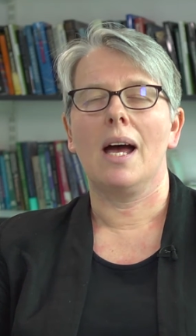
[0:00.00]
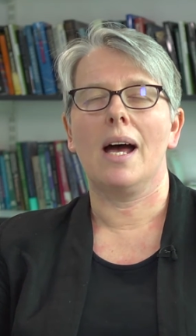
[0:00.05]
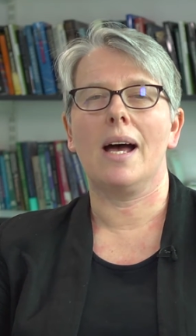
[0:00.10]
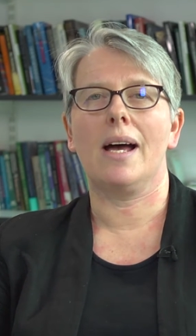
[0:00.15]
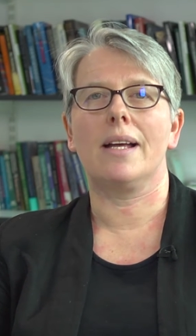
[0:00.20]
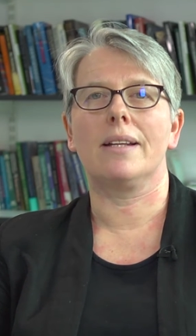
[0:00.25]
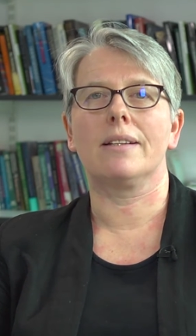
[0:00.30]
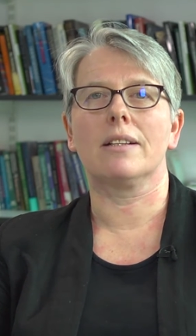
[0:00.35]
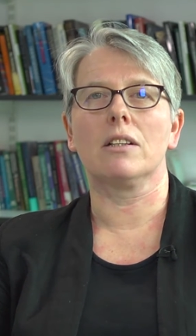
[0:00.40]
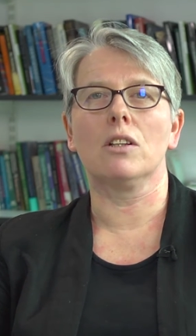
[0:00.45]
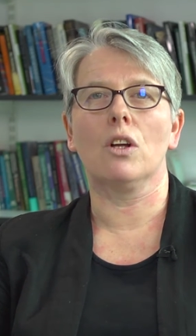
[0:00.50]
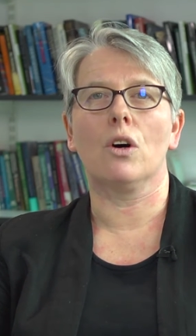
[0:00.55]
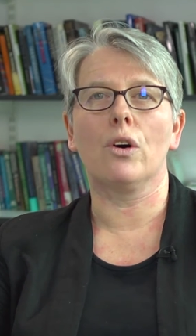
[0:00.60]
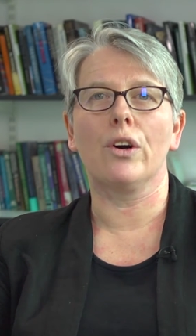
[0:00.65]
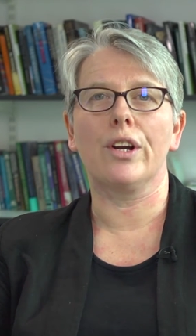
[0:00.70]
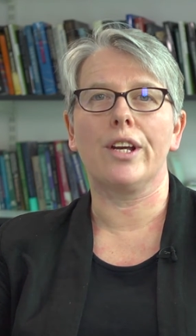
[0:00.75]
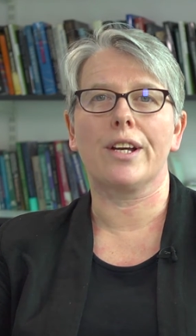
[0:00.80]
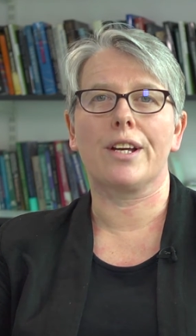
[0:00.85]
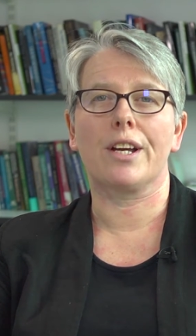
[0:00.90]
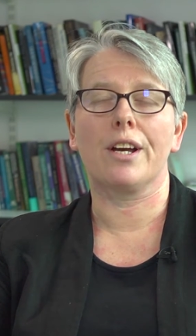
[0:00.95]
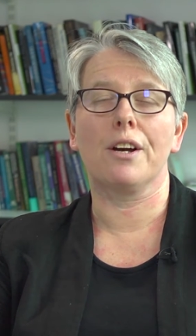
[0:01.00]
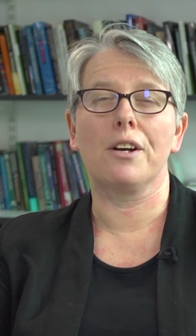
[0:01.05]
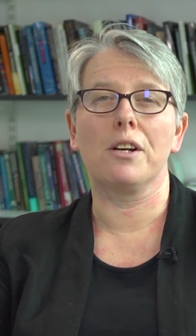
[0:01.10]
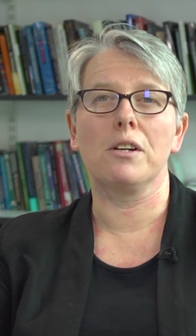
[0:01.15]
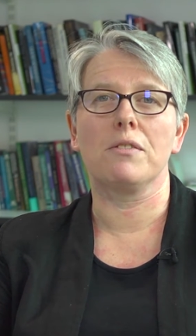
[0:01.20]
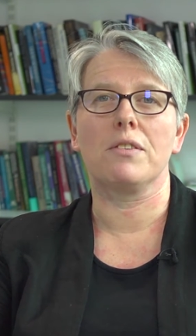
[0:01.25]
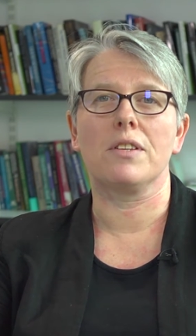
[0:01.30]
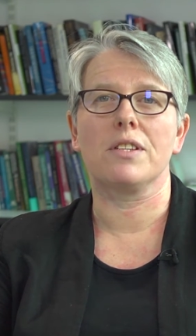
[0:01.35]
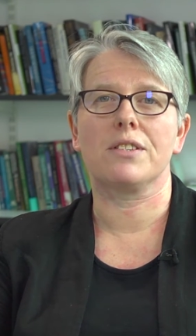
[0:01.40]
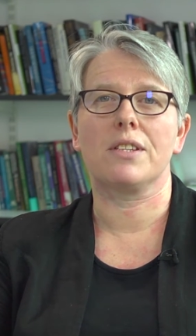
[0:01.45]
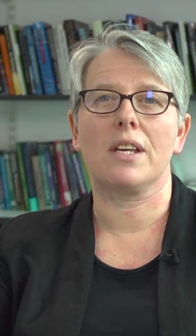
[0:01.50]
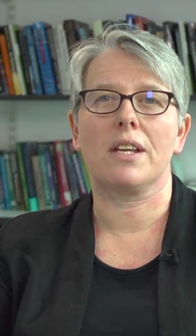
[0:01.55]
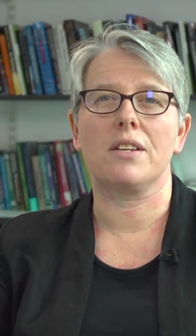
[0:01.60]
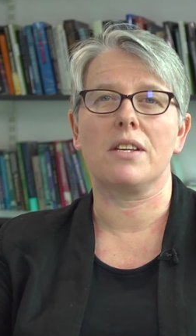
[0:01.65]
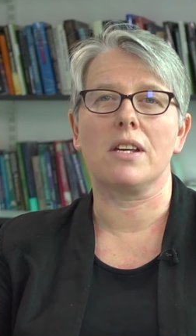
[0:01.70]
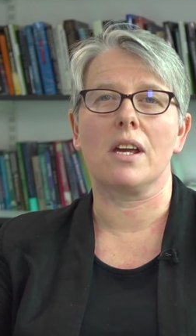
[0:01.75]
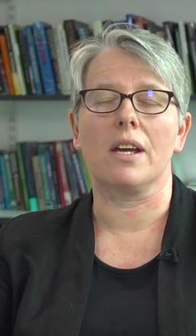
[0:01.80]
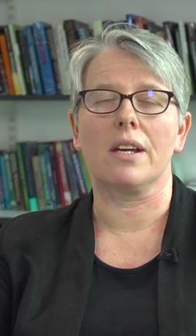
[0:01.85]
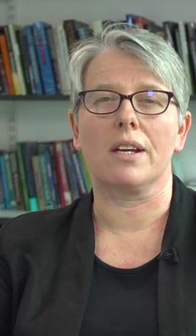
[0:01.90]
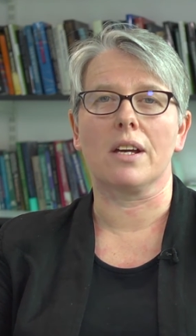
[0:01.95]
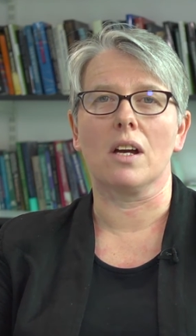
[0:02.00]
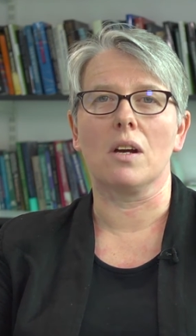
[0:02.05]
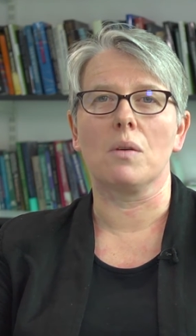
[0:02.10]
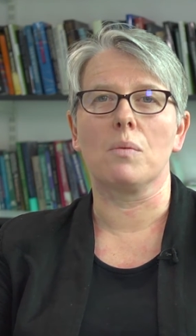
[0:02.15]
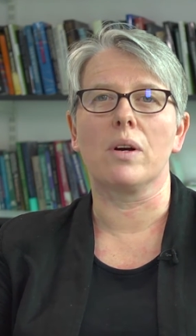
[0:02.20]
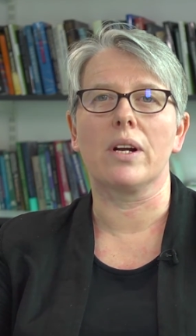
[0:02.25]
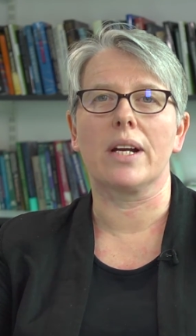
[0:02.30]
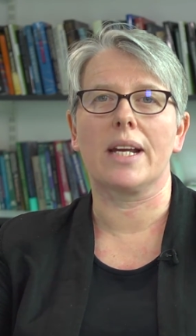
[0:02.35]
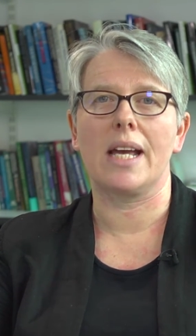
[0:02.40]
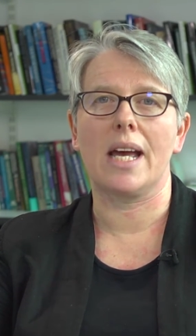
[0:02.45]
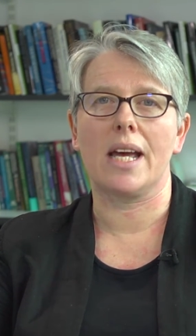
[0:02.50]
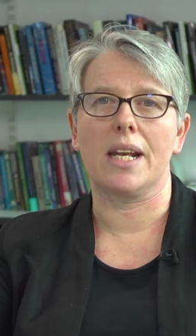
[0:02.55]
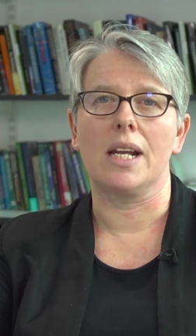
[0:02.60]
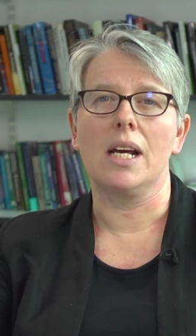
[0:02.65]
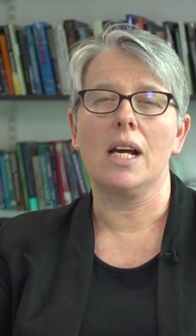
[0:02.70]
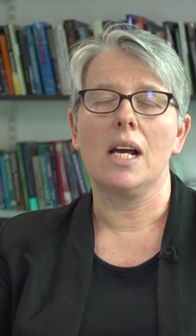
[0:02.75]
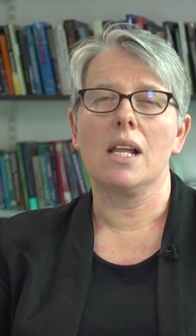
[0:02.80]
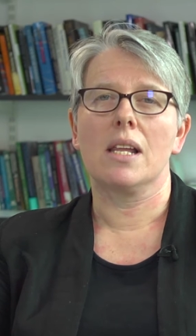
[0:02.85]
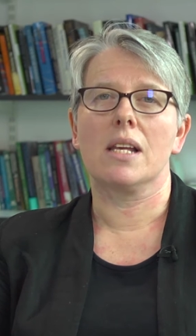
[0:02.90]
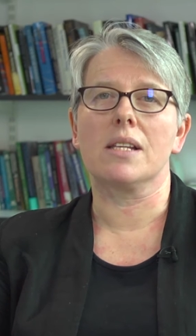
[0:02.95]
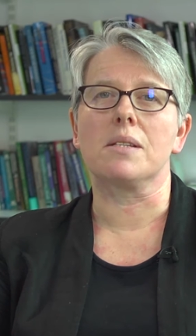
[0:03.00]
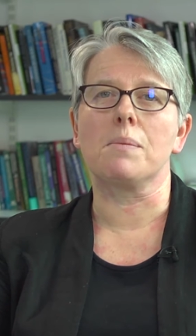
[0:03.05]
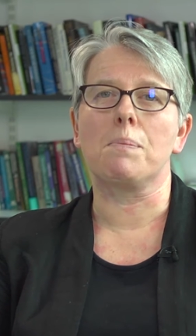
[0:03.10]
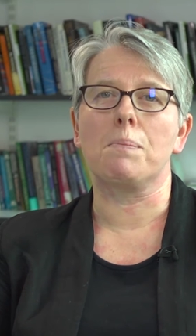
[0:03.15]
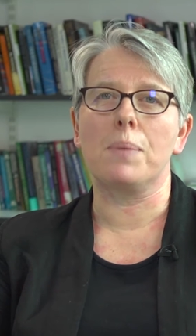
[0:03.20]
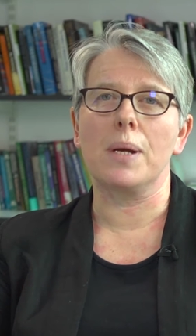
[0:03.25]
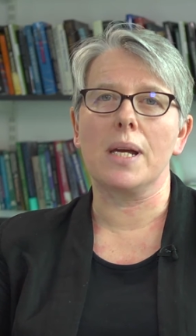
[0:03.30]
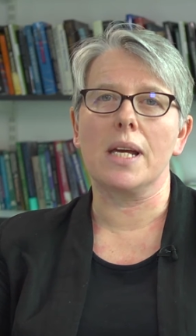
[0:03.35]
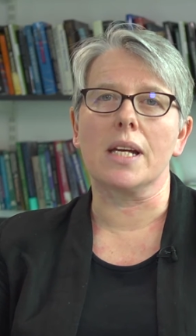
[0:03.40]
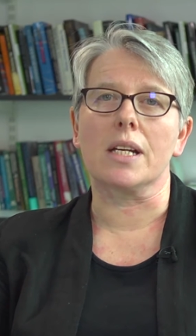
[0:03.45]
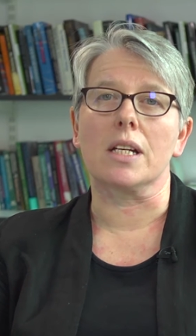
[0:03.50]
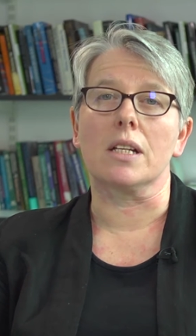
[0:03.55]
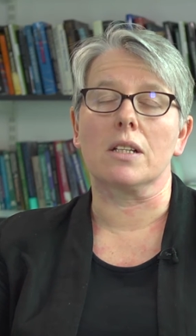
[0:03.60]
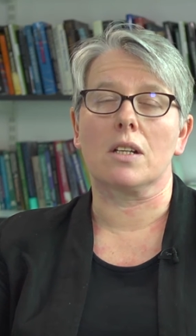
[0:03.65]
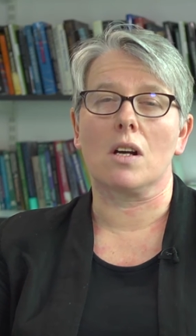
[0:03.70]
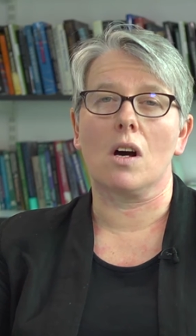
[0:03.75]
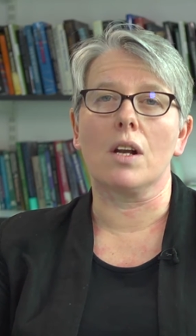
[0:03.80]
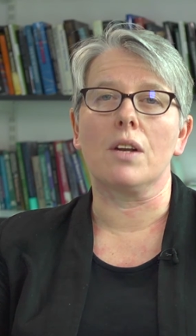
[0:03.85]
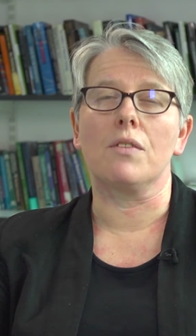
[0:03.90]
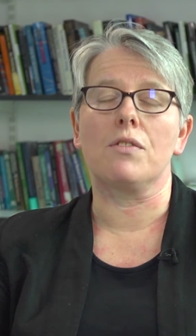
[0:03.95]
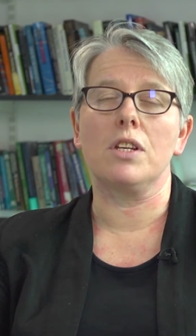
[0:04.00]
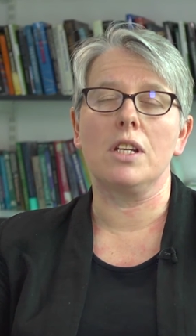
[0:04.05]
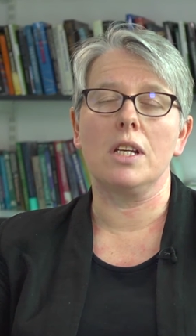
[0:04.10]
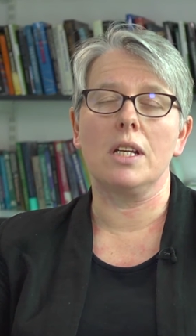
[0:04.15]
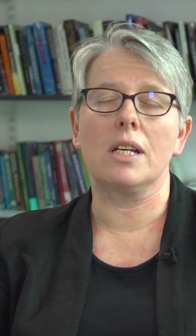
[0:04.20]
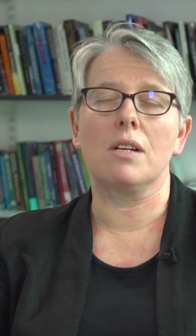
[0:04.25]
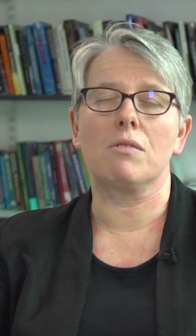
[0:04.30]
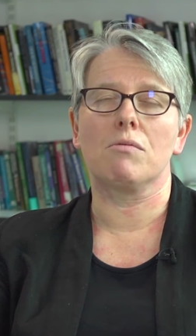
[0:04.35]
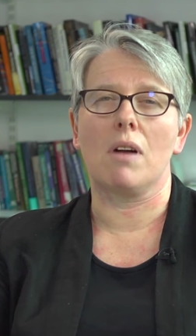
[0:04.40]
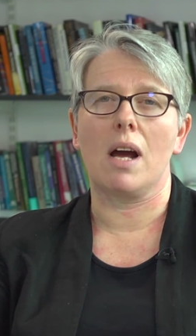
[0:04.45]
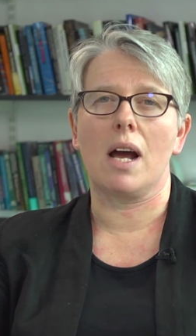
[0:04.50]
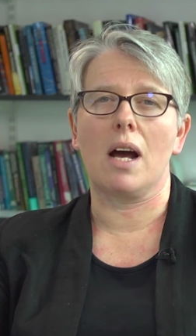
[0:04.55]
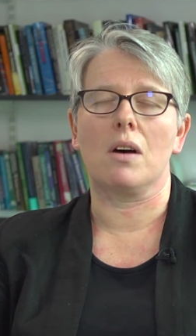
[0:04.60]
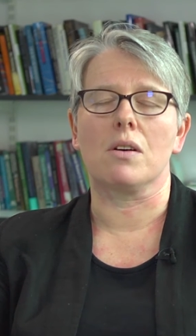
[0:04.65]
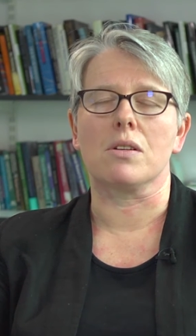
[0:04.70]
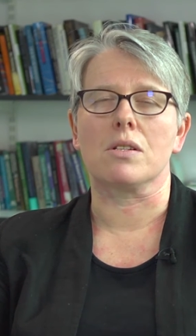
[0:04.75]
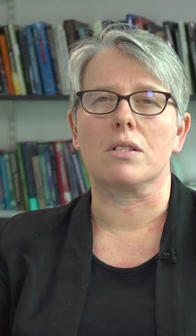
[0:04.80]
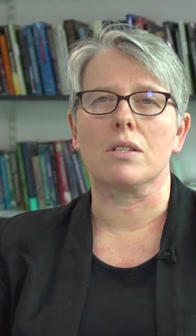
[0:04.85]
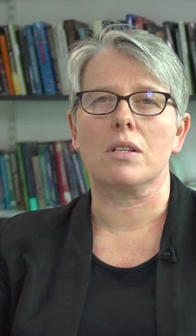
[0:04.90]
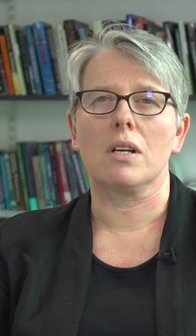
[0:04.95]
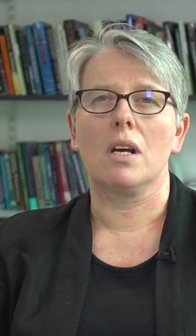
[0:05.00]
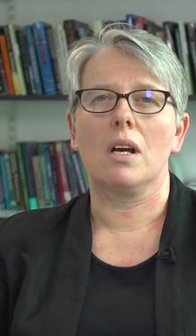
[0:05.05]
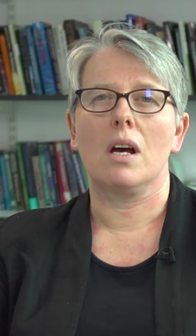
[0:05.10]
and La Jolla Cove in San Diego, where again there's a big and kind of year-round